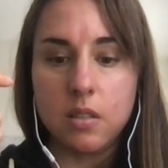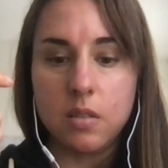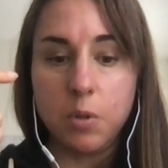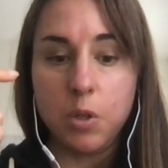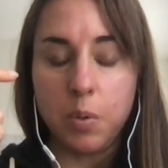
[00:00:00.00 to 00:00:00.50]

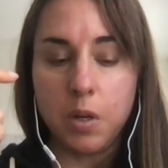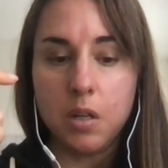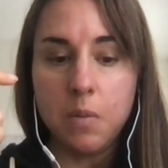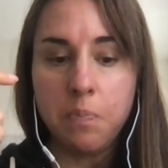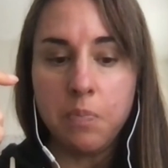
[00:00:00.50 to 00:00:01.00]

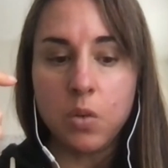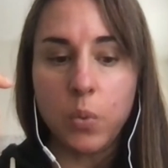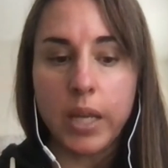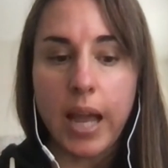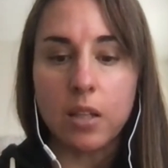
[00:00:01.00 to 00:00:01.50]
pupil, and
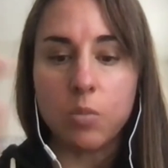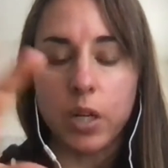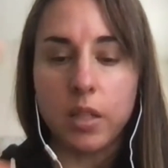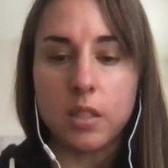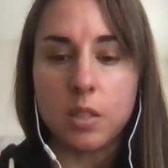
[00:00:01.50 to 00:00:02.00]
we
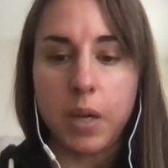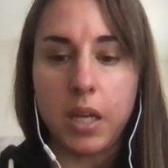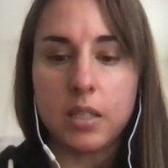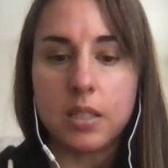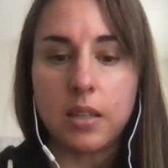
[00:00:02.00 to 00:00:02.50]
calibrate the
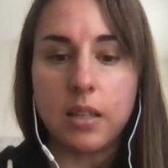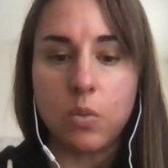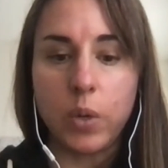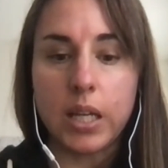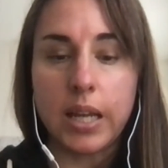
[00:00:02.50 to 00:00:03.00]
space, and then
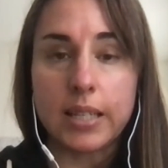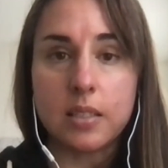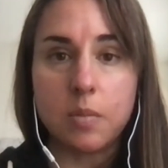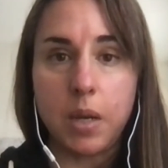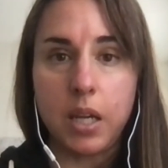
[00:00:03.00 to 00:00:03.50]
we can
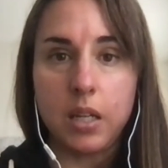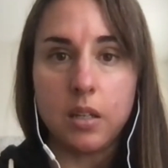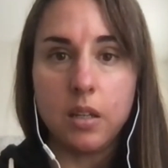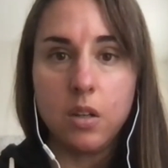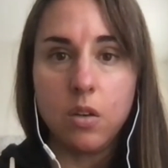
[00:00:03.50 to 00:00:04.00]
estimate
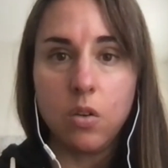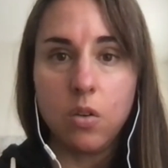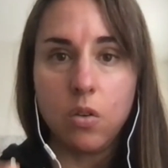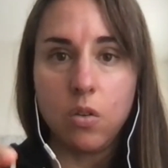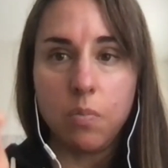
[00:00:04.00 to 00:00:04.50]

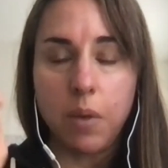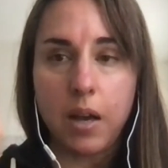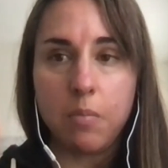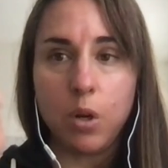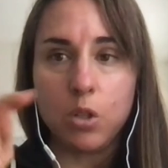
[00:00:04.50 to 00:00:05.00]

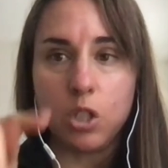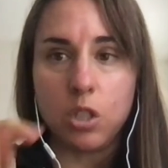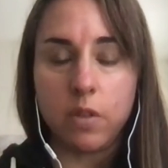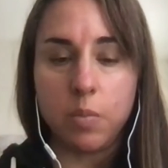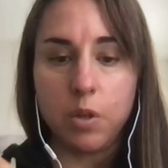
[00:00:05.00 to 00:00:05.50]
by motion
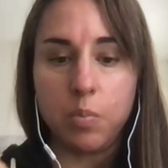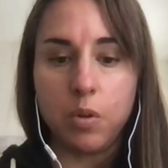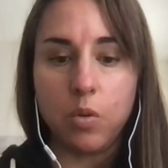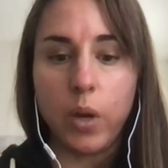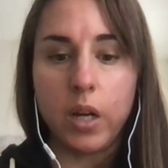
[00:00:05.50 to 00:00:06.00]
of the
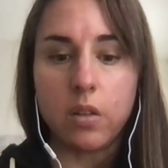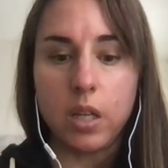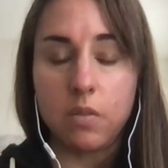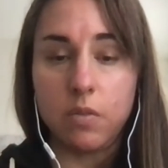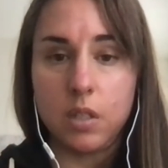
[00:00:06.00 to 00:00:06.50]
pupil where the
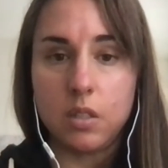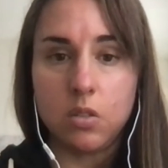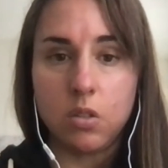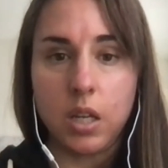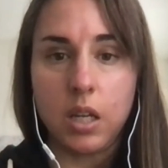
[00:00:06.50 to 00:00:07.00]
infant is
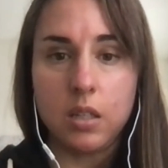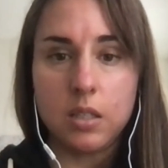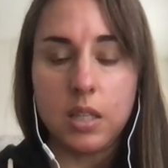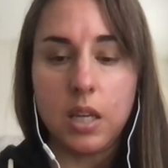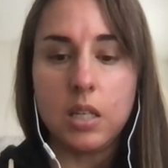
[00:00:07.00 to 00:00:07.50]
looking in the
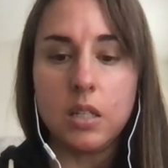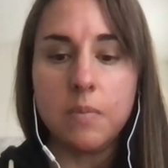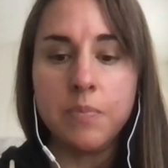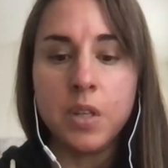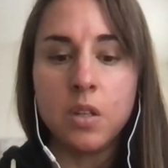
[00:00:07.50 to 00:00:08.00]
scene.
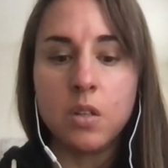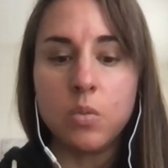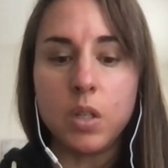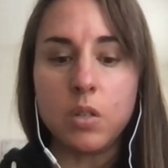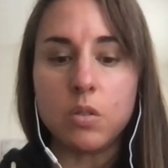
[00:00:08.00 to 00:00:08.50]

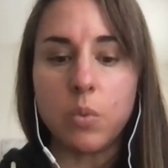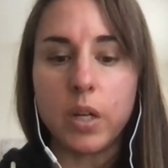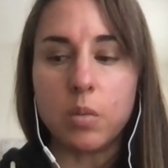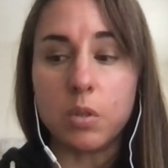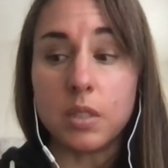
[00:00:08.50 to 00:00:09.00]
We use
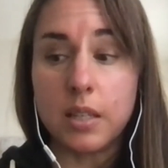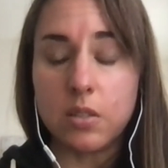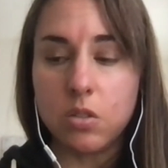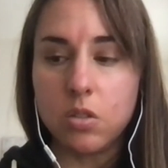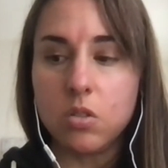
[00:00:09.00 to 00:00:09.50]
wearable
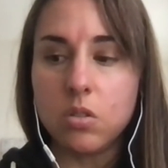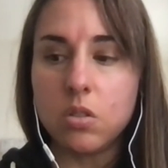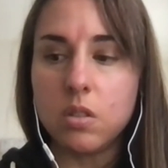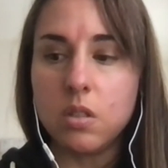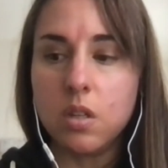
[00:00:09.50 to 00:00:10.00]

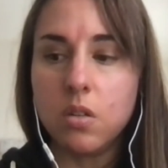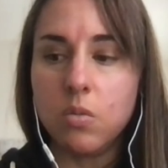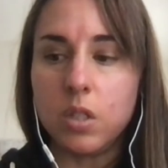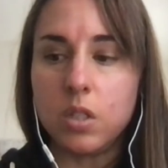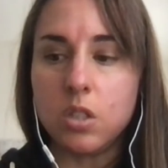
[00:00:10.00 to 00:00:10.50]
sensors,
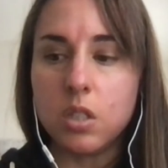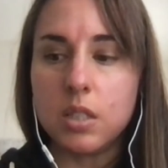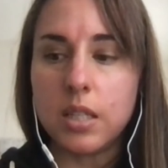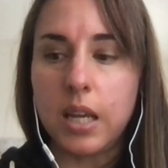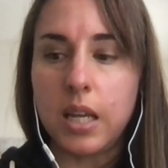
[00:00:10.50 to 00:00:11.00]
which
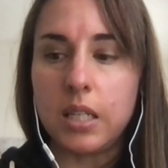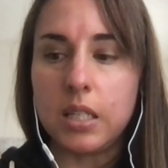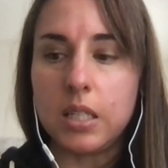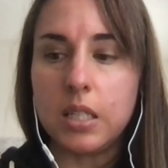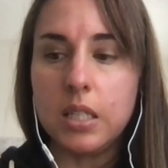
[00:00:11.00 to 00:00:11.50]

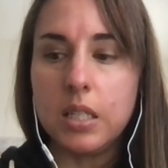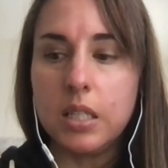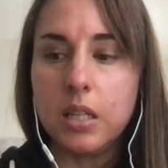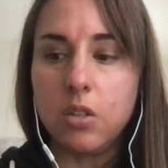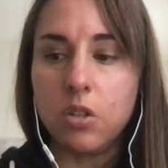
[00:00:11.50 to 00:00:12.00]
contain
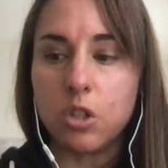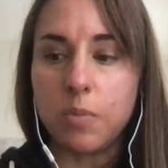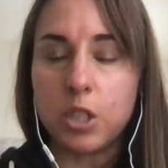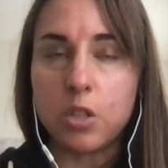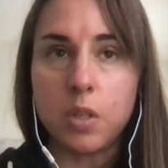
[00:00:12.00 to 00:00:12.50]
inertial
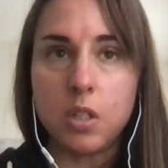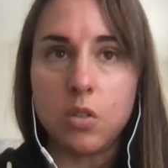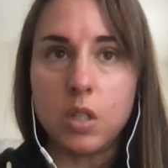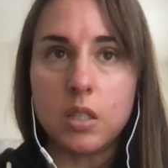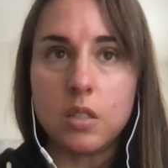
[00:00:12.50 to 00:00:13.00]
measurement
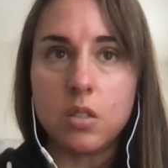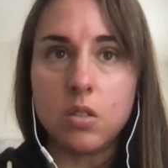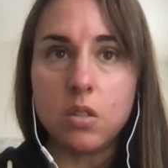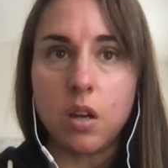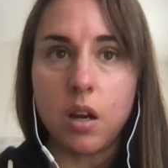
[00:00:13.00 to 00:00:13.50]

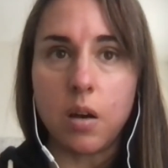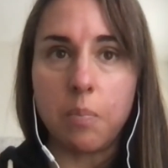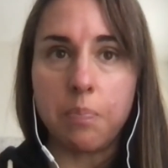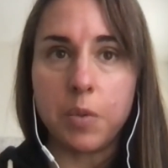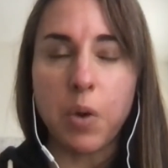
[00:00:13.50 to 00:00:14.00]
units.
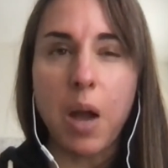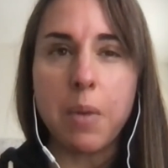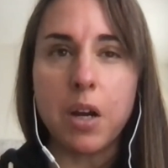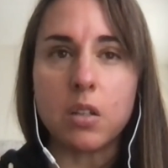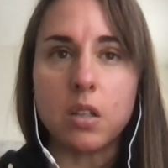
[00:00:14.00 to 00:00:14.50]

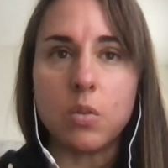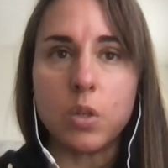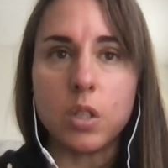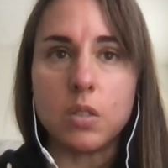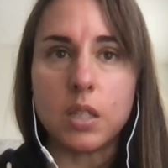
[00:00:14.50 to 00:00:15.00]
Primarily, we're
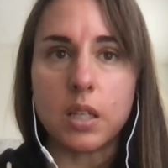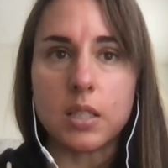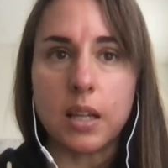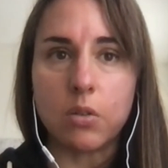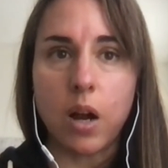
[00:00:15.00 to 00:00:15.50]
using
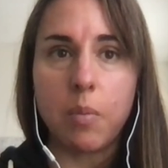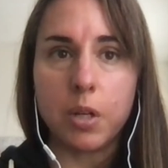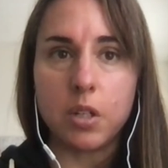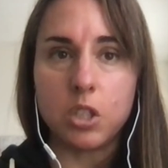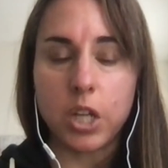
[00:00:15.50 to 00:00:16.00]

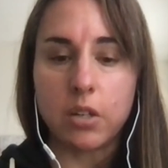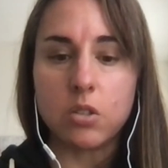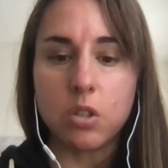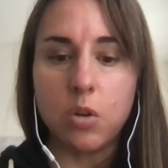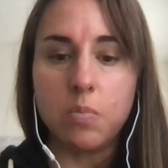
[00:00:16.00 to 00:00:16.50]
accelerometer and
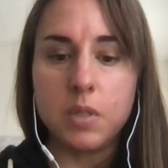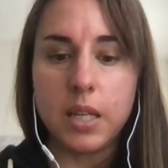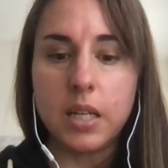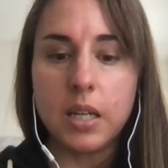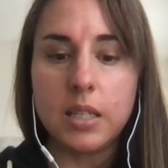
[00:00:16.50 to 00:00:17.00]
gyroscope
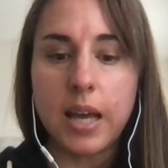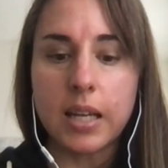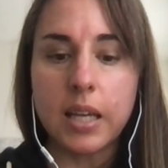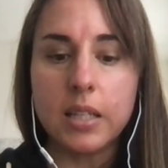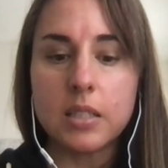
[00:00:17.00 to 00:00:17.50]
data in
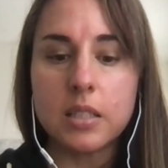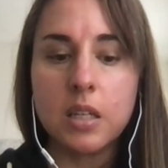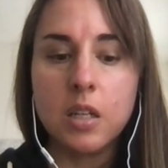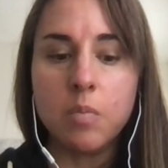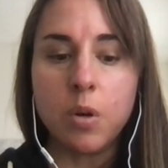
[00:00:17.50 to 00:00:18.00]
that case,
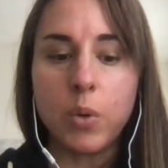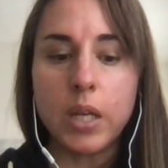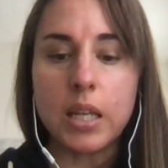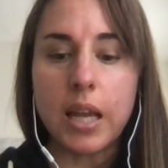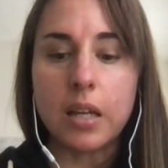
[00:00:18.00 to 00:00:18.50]
but we
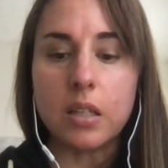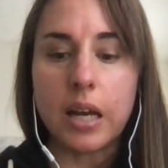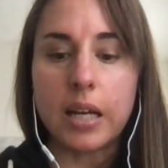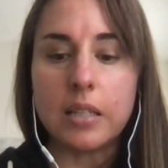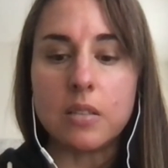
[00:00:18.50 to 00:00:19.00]
can
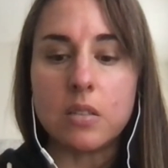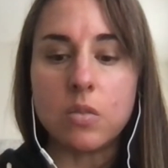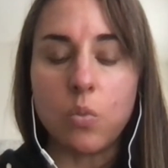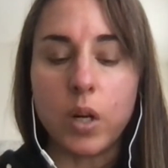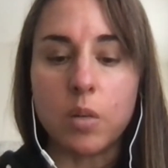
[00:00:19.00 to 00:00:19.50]
analyze
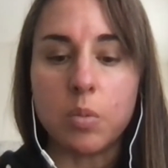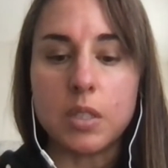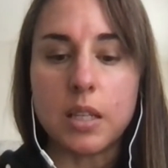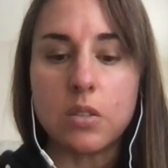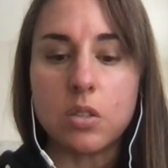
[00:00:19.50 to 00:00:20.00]
wearable
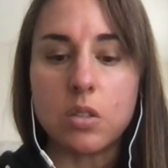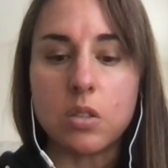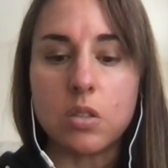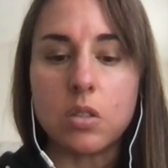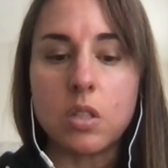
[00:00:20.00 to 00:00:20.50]

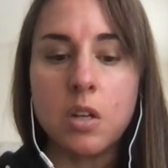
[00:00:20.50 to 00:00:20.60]
sensors,